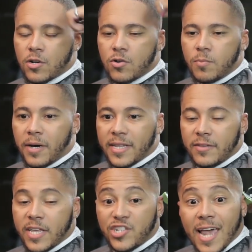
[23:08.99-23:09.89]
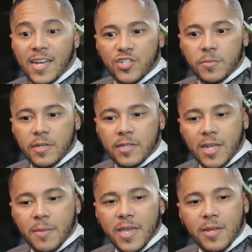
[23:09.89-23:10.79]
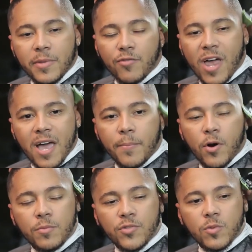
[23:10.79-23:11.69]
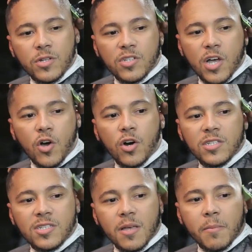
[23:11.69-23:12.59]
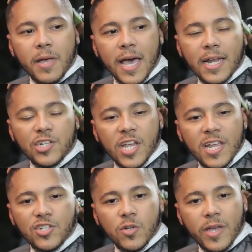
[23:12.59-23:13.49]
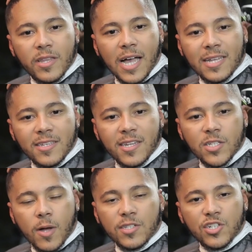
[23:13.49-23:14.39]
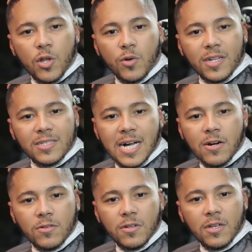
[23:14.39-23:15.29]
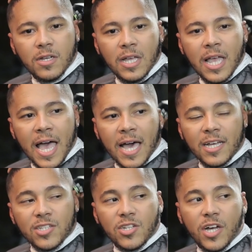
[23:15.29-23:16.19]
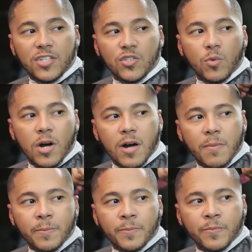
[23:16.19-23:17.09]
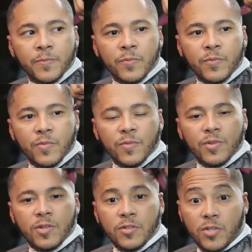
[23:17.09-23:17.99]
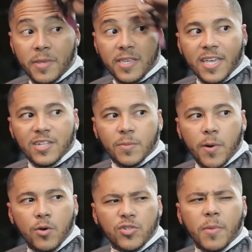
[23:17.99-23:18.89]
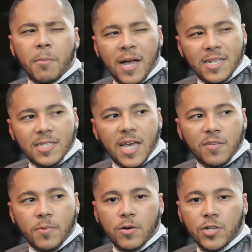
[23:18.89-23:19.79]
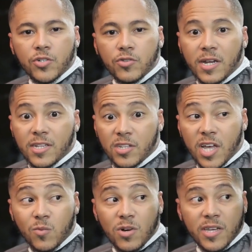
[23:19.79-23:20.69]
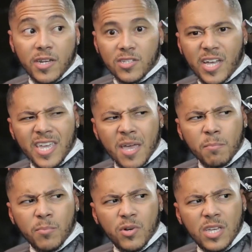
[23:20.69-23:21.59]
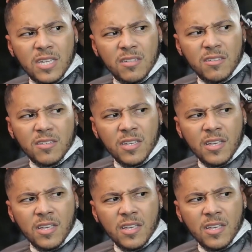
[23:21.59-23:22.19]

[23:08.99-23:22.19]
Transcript: So, but they challenged me, and then they made me write a poem to a certain concept. And I changed the way that I did it. So I slowed it down and I started to make it into poetry, but my style of poetry, and it started working. I started getting bookings.